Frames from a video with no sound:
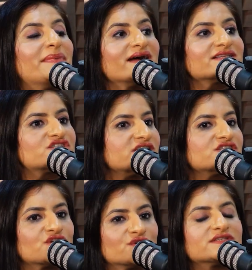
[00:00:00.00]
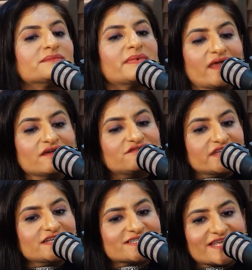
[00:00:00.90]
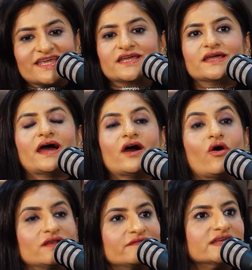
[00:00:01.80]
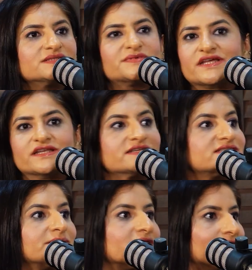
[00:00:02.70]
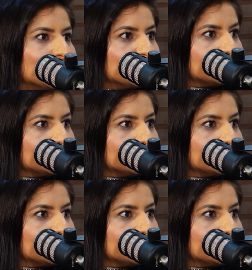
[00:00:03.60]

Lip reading: But she shows up every day, always presenting something new.